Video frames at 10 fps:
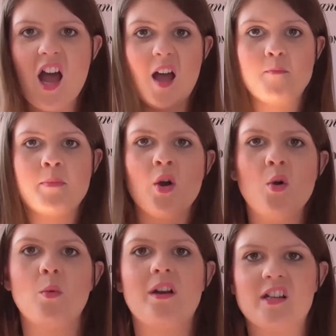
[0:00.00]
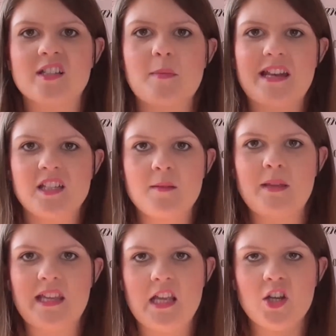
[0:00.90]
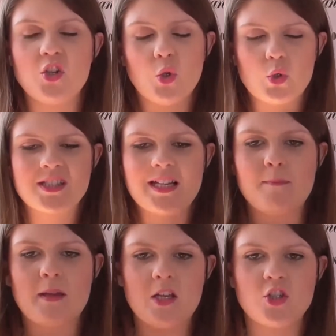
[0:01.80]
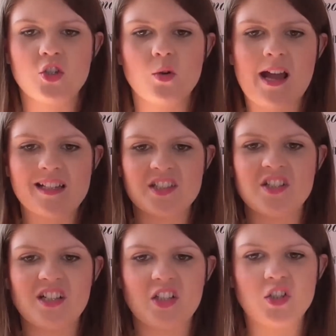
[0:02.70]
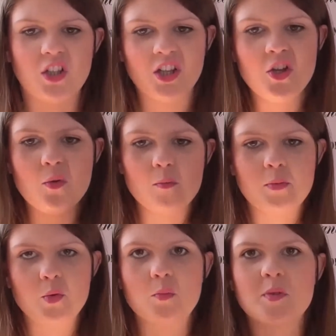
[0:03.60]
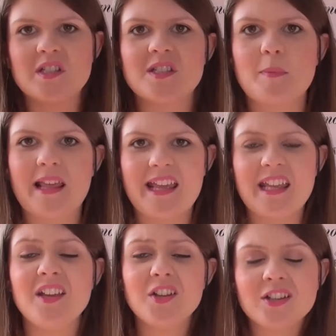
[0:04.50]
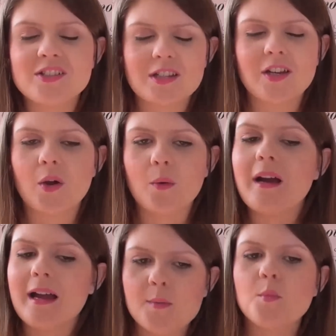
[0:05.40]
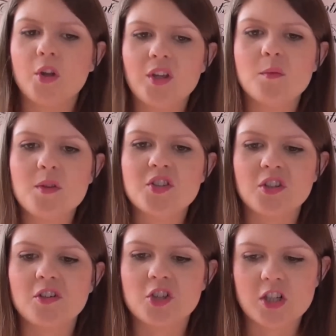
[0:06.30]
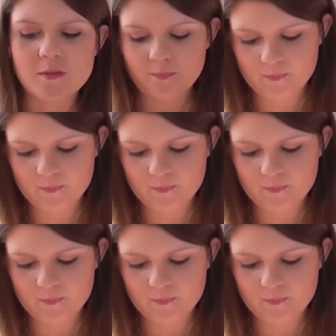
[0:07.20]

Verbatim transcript: up where it's meant to be. No slippage, no accidental boob display, because you know, I'm working with children.